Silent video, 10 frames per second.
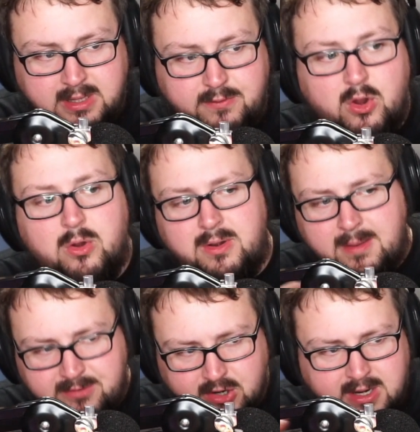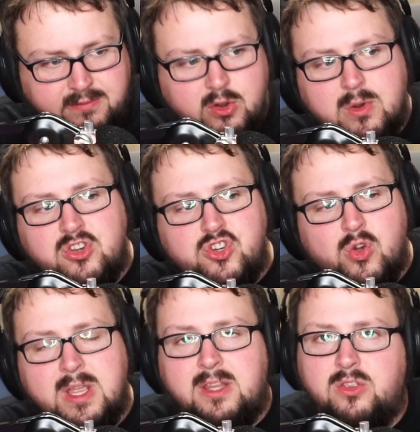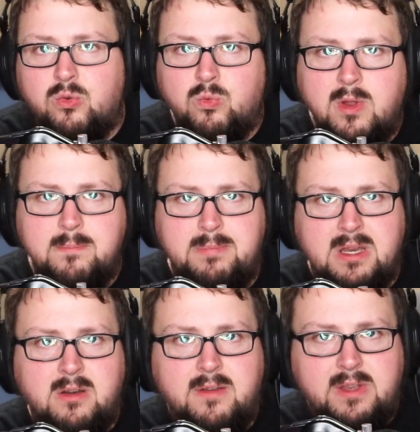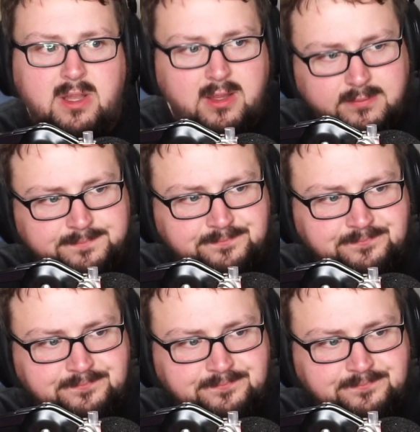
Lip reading: if you're enjoying the root beer of it all,